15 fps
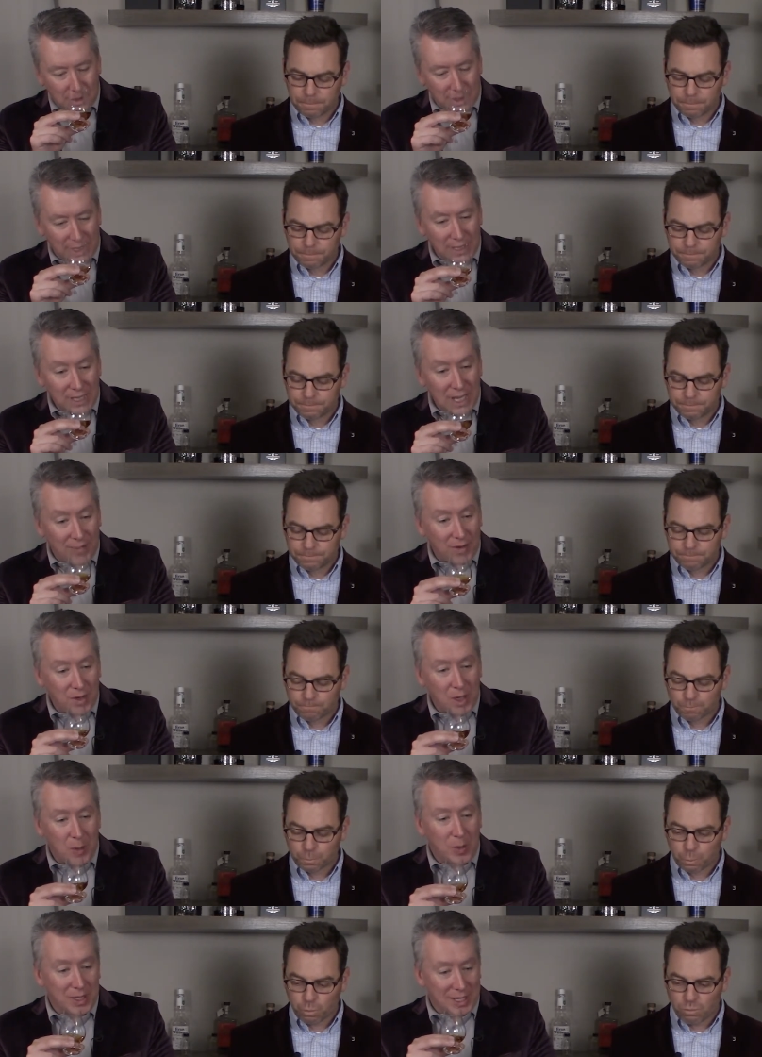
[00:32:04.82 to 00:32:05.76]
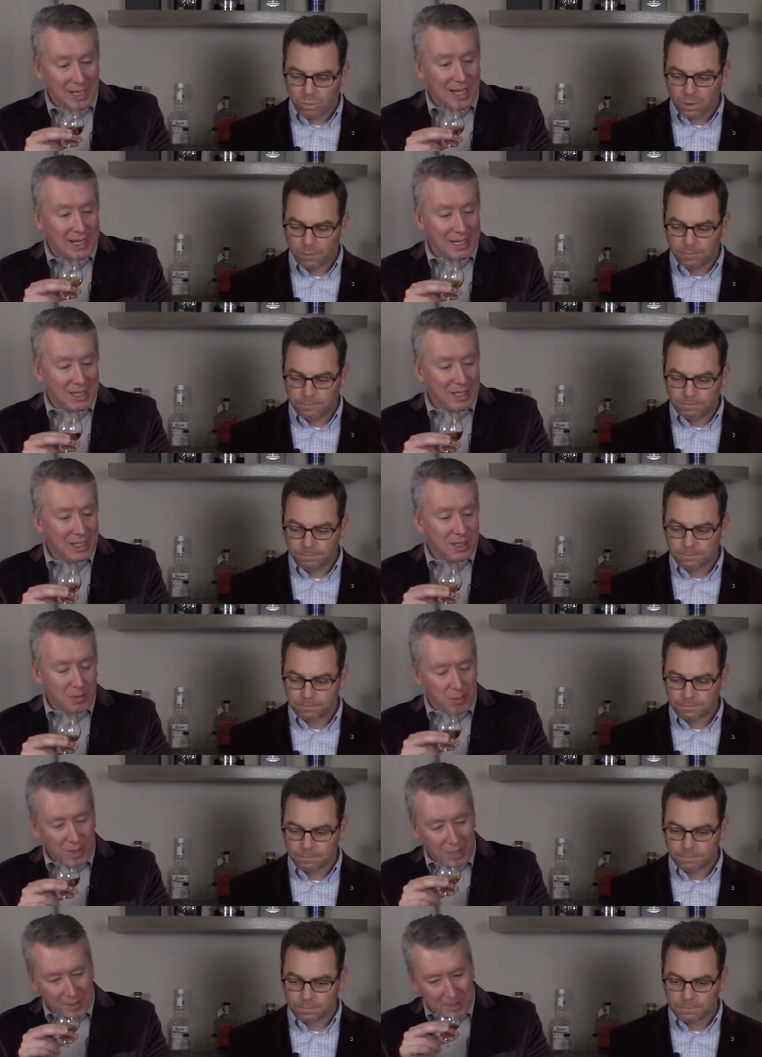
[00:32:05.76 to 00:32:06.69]
Speaker 1: I never know what that
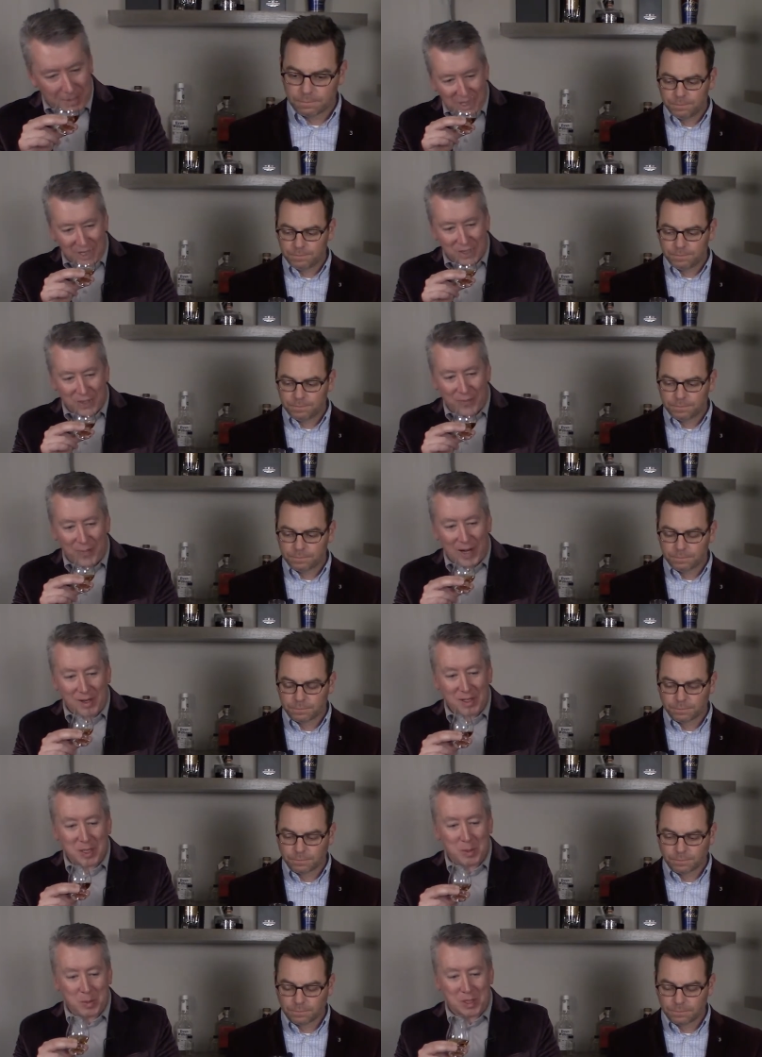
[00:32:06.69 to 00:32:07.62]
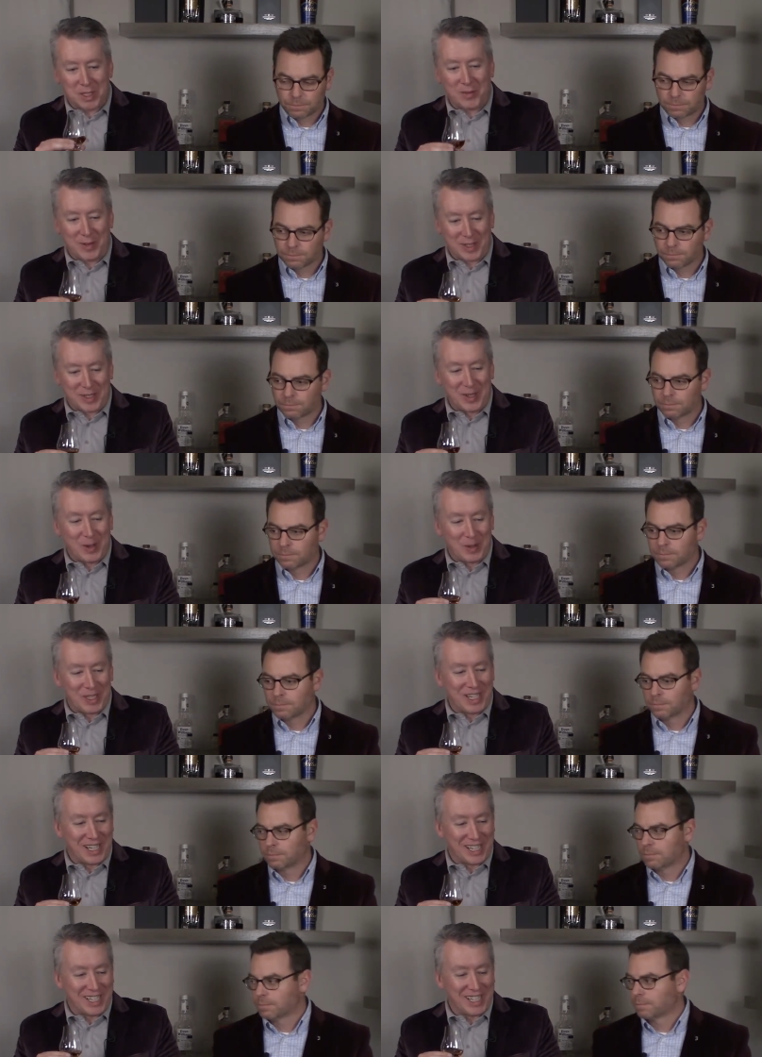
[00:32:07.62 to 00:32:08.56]
is, but there's a very specific note
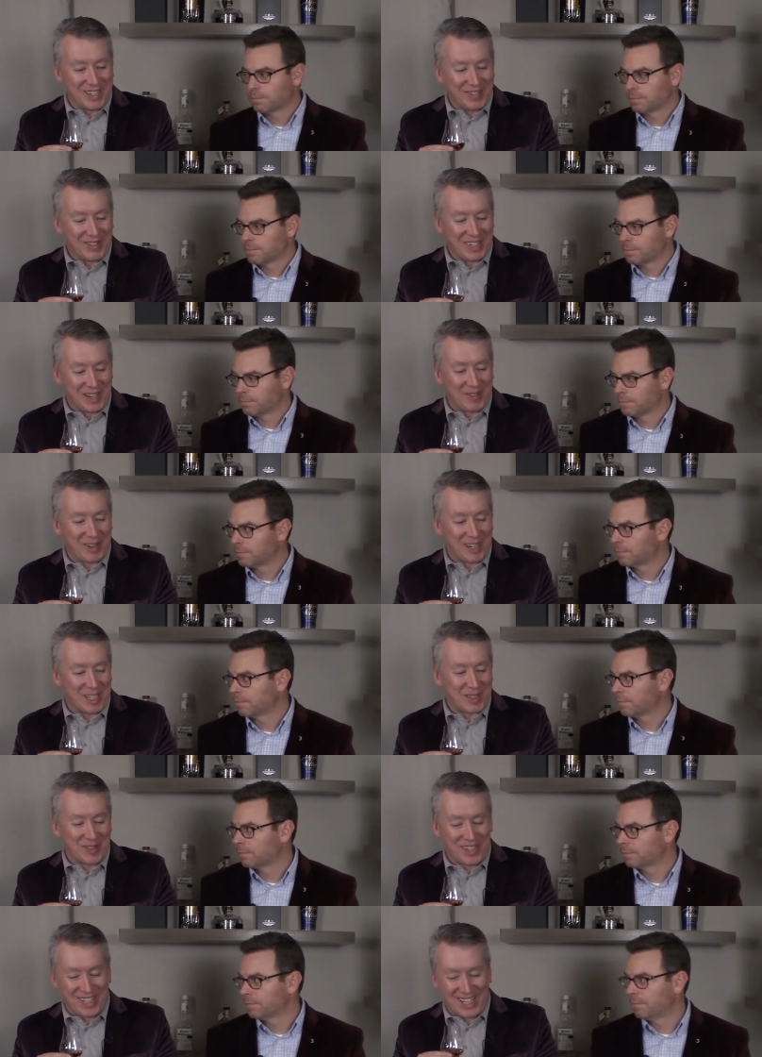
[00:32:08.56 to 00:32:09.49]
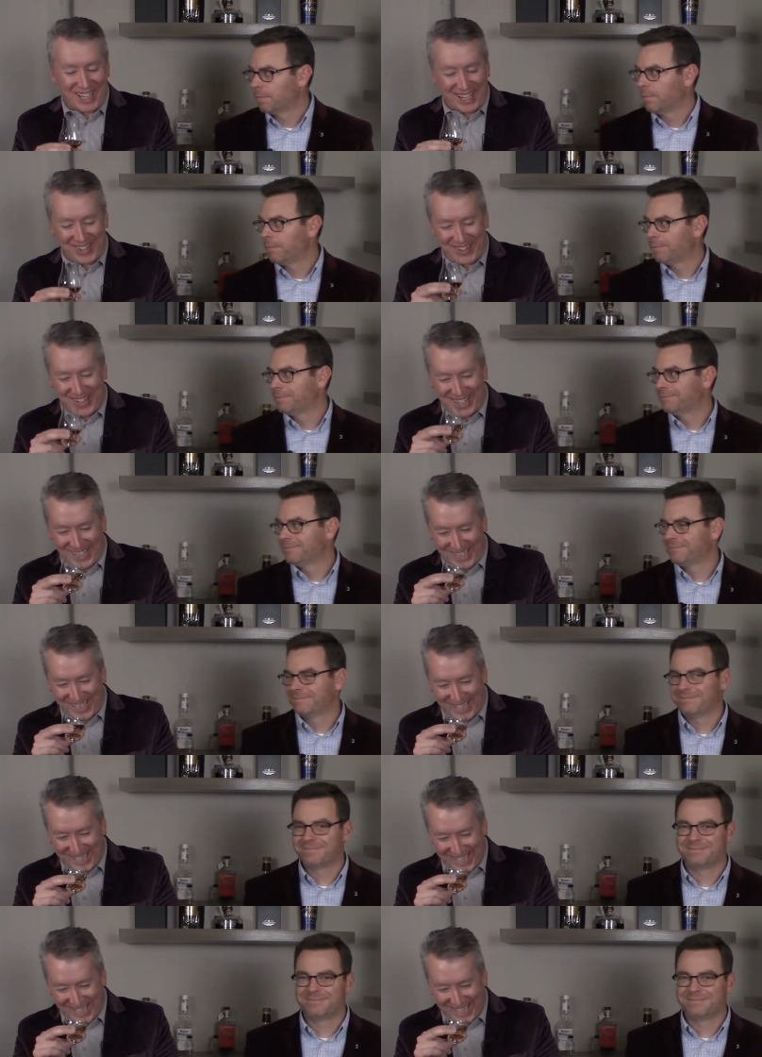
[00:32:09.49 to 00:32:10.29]
that I get whenever I smell a high rye.